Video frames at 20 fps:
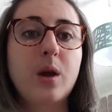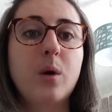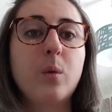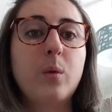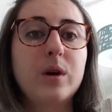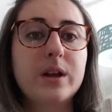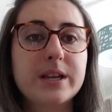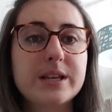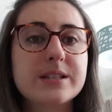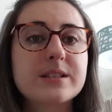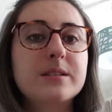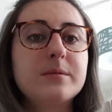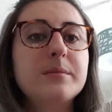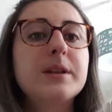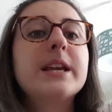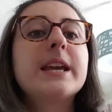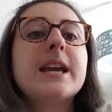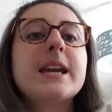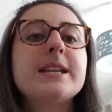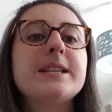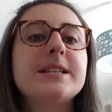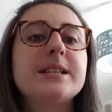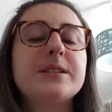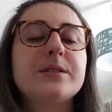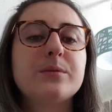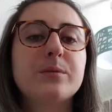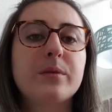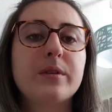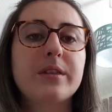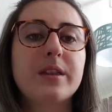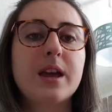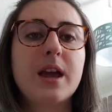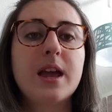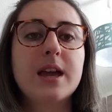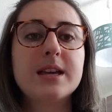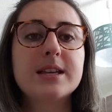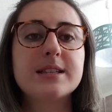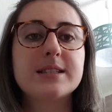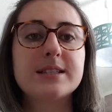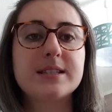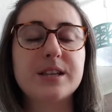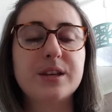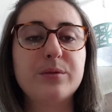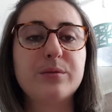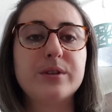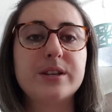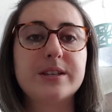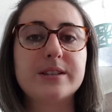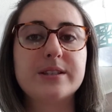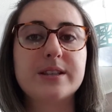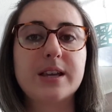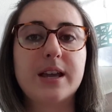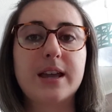What is complicated with series